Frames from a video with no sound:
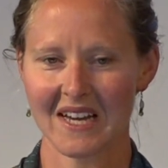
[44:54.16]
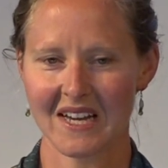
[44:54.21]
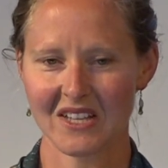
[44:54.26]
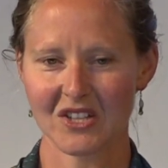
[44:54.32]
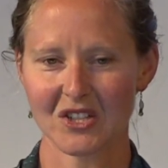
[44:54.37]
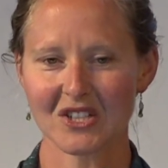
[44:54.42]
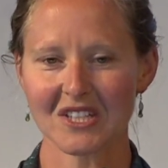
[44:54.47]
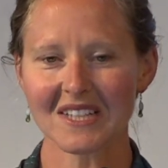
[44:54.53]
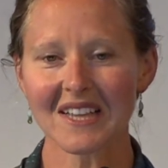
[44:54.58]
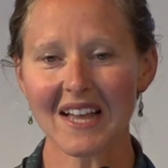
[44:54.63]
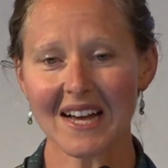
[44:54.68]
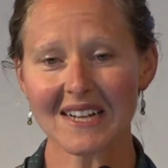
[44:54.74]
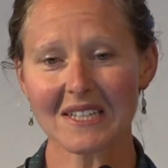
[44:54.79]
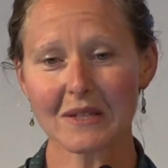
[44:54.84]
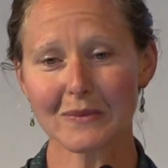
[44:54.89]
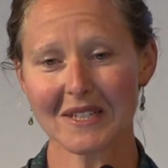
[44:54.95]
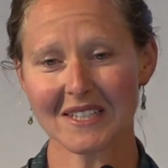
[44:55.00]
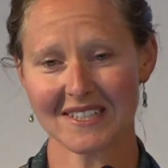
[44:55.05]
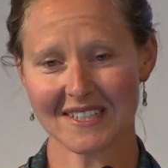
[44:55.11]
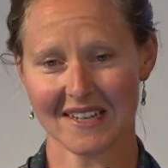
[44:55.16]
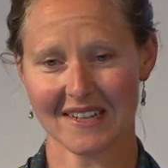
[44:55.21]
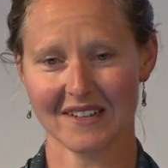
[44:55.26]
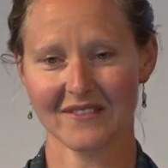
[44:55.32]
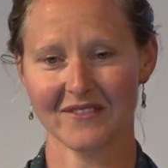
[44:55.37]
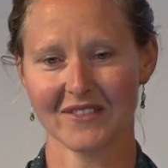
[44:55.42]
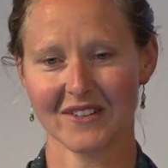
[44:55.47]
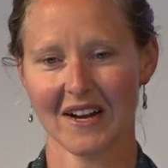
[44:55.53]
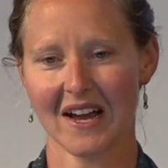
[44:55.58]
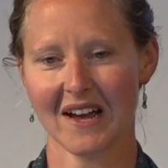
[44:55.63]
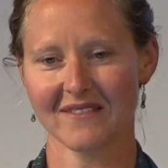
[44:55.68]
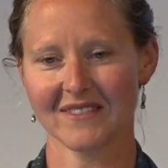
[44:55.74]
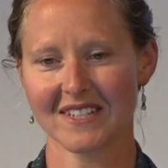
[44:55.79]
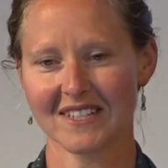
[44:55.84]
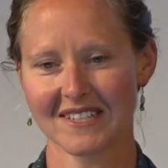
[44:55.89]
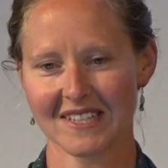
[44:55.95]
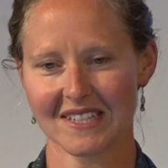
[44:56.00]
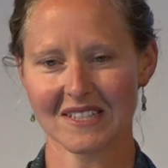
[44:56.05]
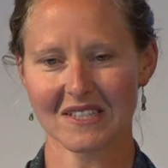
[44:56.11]
There's a lot to be said for having
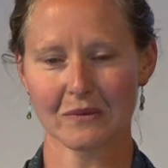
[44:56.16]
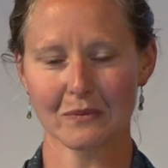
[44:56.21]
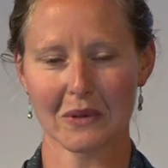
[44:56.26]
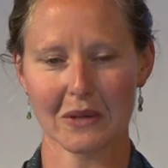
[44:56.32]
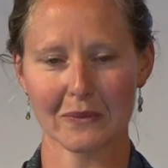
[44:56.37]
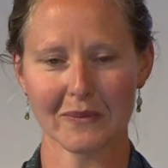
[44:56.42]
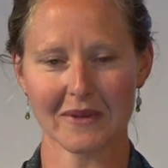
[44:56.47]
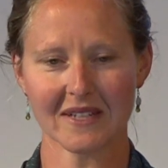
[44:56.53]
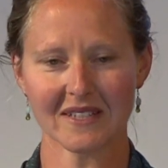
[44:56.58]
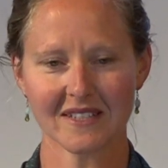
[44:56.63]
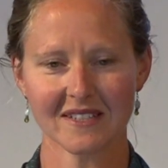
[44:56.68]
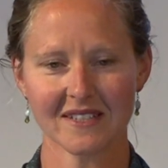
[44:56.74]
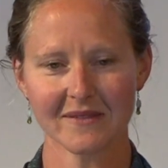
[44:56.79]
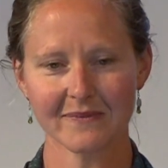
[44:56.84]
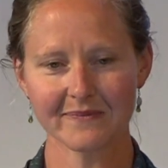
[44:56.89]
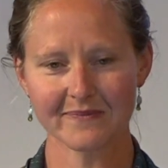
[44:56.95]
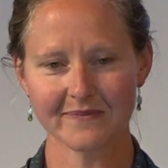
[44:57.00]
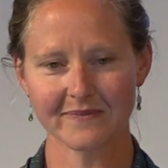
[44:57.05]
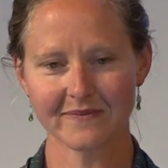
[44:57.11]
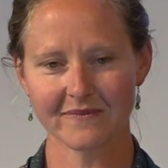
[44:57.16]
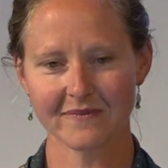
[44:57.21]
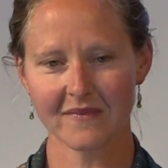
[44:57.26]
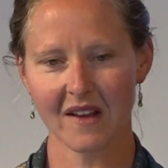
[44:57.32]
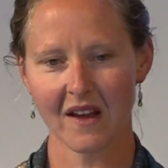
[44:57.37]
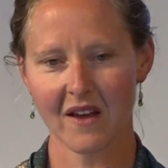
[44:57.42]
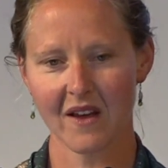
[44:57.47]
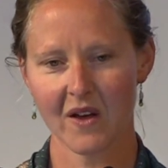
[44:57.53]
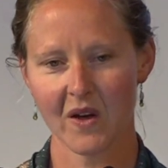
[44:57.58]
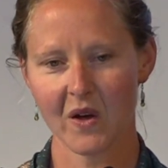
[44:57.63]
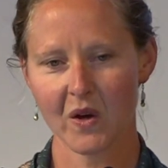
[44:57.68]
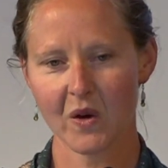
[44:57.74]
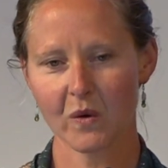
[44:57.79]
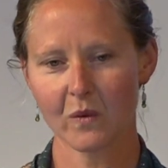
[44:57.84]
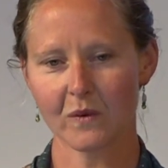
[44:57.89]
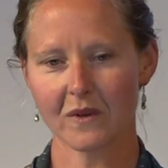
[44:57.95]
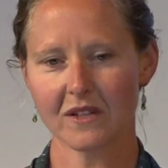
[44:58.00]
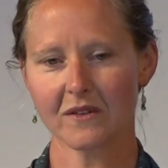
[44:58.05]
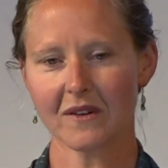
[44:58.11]
a sense of purpose.
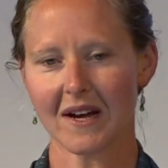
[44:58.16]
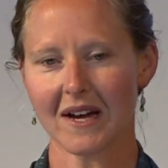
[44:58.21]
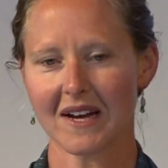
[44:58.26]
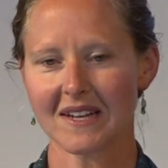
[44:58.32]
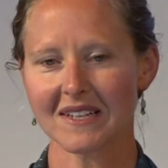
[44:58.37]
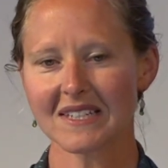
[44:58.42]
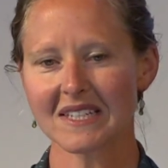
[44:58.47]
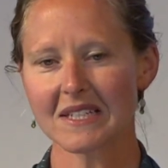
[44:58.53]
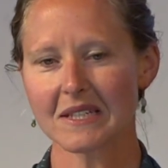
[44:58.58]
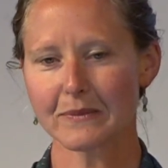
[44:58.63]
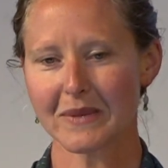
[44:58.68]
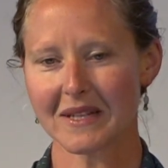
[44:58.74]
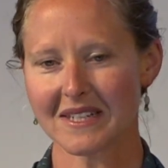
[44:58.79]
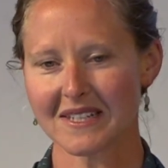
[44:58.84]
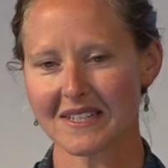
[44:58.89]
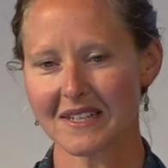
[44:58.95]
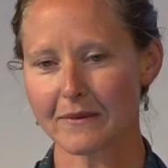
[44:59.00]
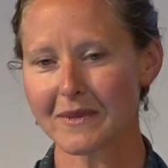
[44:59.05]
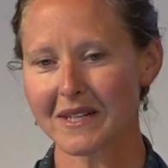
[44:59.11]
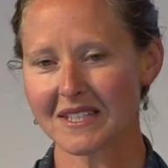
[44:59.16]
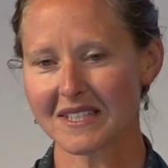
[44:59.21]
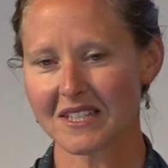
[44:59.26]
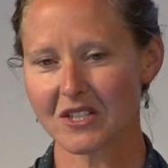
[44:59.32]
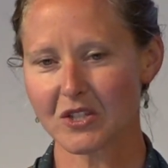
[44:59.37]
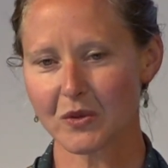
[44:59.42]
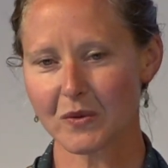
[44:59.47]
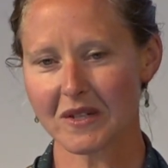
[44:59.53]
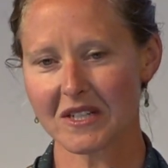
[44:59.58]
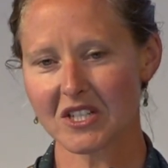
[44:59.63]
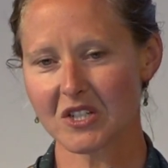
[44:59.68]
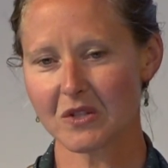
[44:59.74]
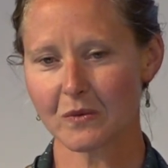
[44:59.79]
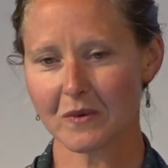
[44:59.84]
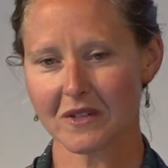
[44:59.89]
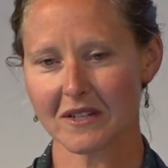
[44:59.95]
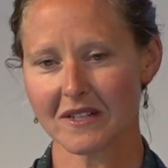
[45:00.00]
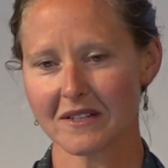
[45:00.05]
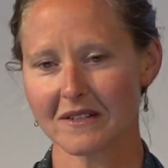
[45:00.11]
When you add to the pandemic situation
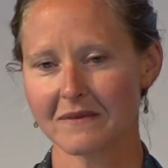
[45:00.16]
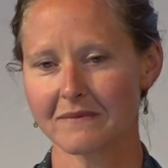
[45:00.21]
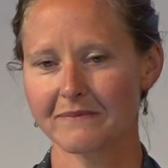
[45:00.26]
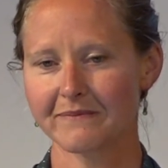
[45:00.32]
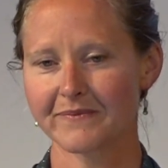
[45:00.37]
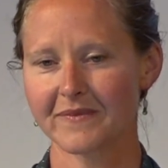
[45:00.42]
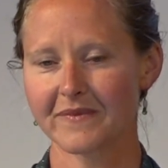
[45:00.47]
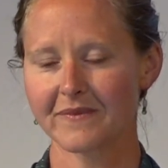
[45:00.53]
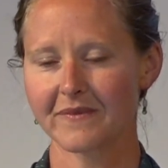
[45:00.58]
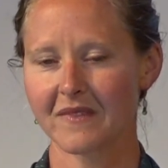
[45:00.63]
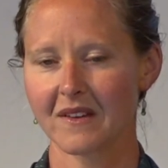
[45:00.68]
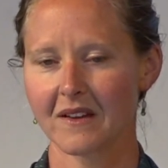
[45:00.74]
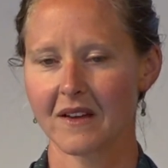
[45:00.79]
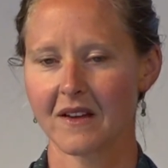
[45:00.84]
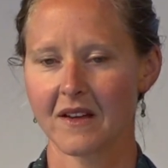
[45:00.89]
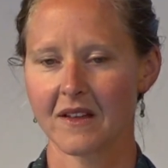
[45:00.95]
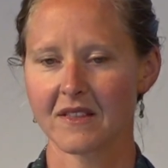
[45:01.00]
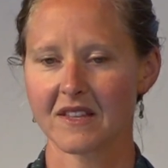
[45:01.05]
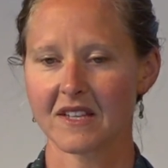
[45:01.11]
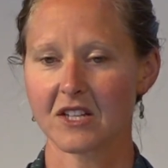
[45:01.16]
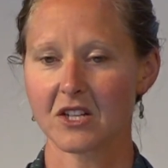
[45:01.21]
we're in, the